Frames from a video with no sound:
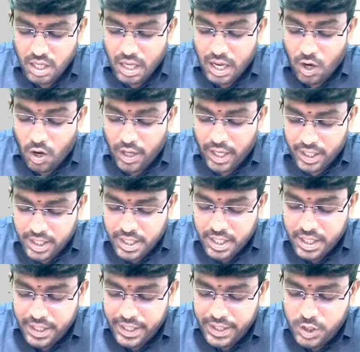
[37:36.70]
or
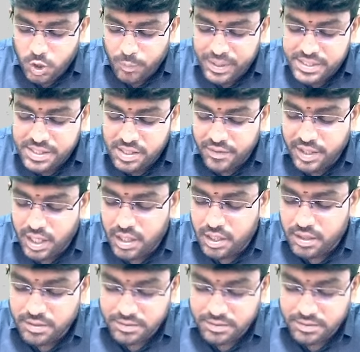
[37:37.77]
agreed to be severed